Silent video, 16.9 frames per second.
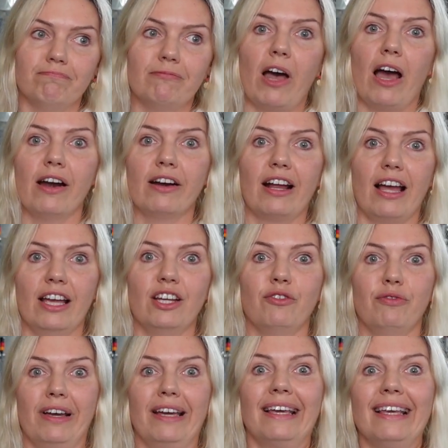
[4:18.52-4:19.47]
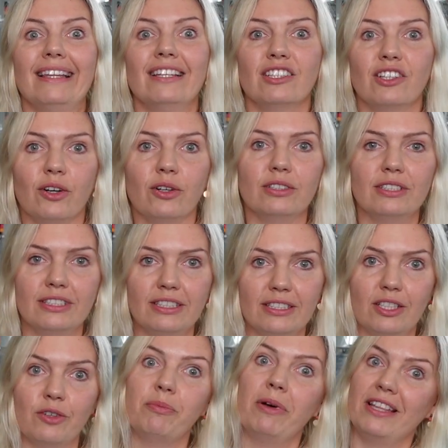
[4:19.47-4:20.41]
are kind of a hidden cost,
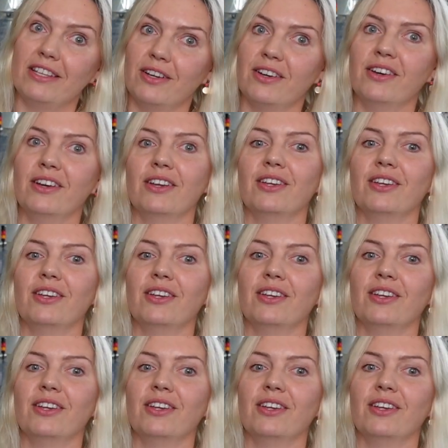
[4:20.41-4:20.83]
so better